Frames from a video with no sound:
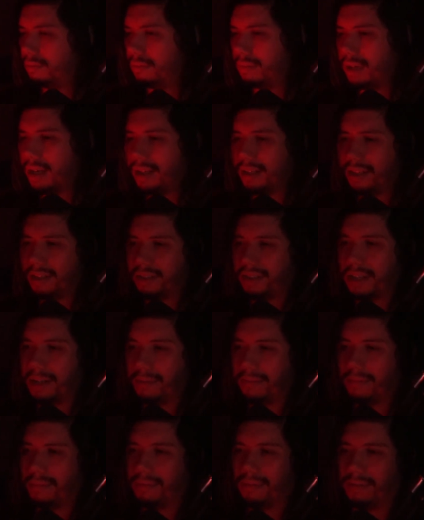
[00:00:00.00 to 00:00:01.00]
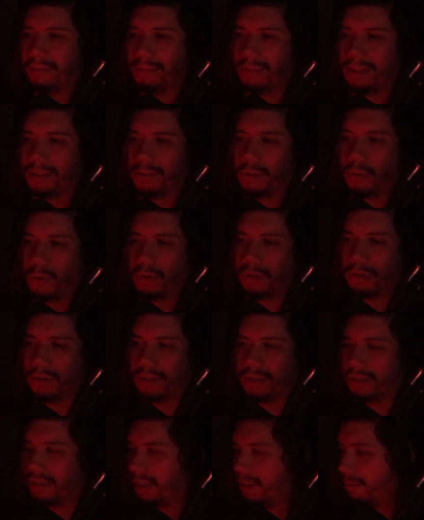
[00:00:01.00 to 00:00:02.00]
I gotta stop. My corner
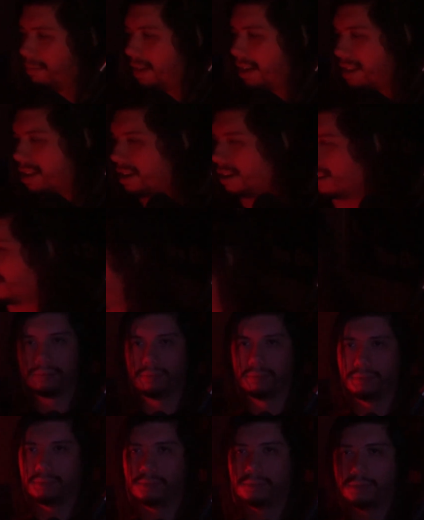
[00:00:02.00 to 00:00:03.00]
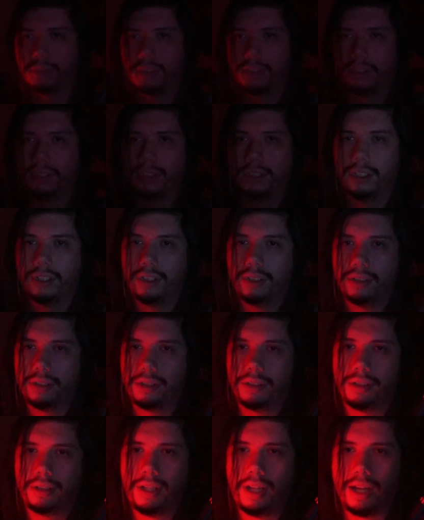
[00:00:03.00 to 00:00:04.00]
is like right there.
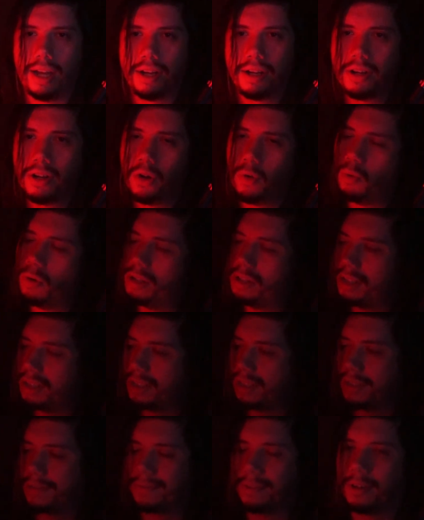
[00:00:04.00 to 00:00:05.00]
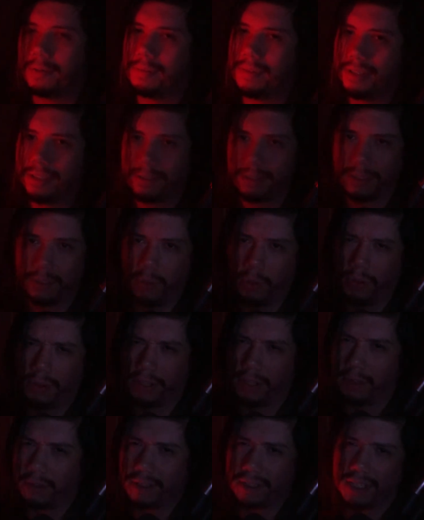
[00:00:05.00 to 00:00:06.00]
Yeah, I don't know what this is from. It's cool
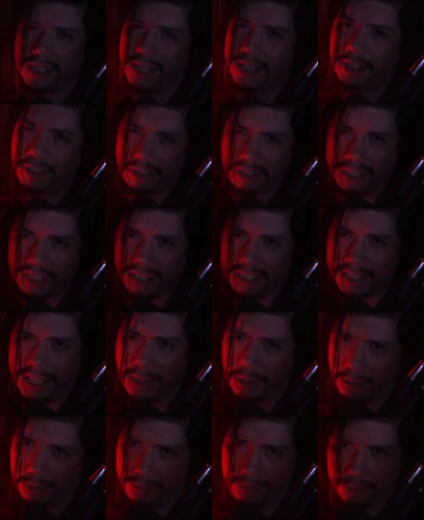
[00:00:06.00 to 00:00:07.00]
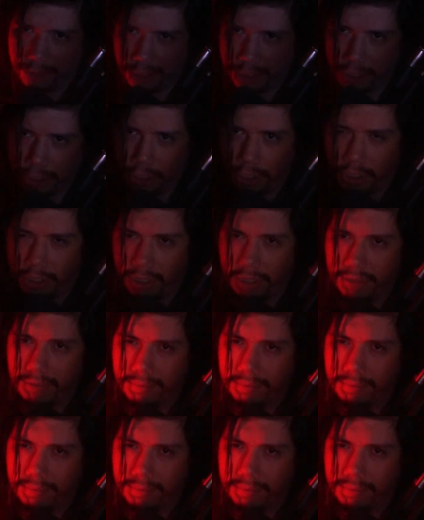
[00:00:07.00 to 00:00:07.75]
though. It's an interesting sound for sure.